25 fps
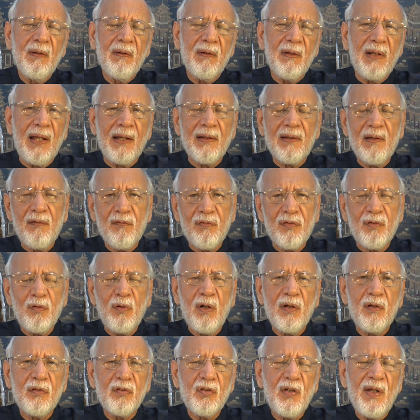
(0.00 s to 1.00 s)
Like if
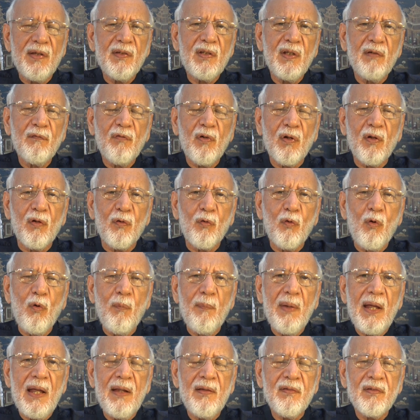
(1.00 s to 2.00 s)
you are chasing for a
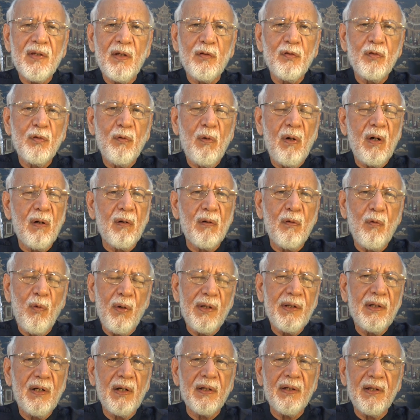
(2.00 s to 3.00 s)
romance and you are
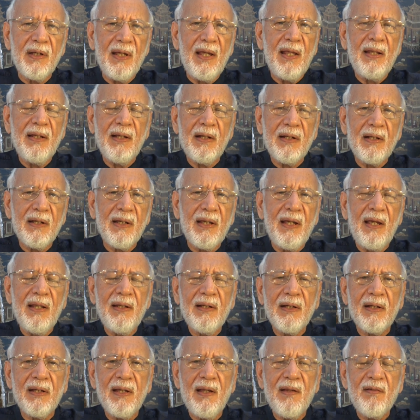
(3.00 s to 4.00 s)
going again and
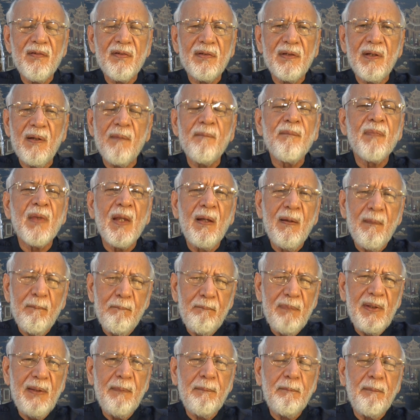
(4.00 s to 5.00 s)
again against it,
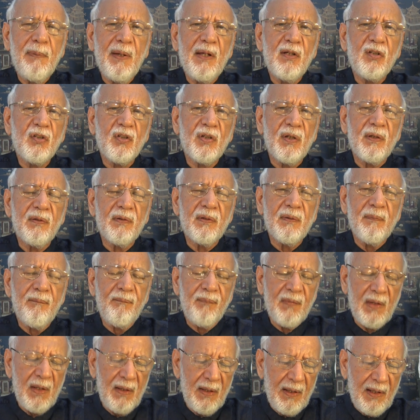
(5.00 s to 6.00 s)
be patient
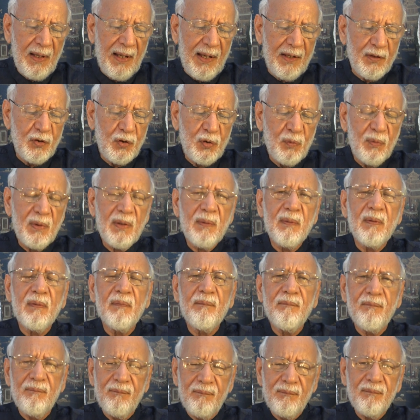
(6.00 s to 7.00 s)
and you
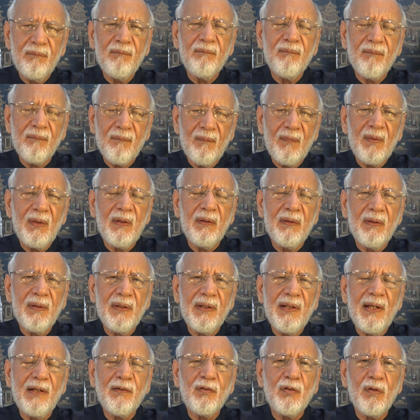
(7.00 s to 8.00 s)
will
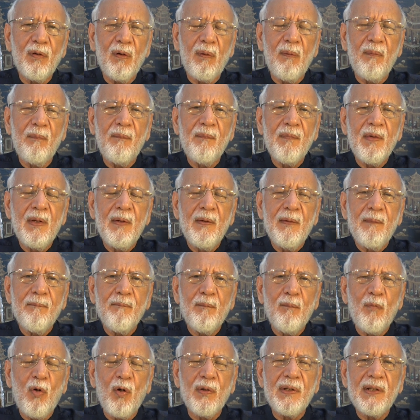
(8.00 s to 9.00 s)
get your
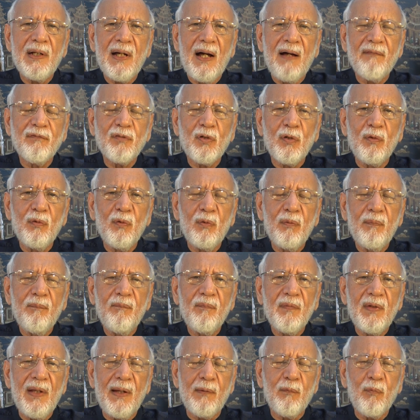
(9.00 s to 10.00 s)
morning,
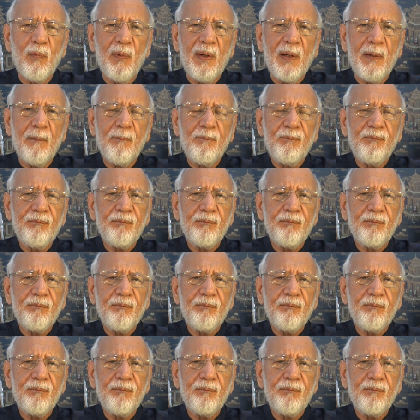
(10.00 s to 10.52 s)
afternoon that way.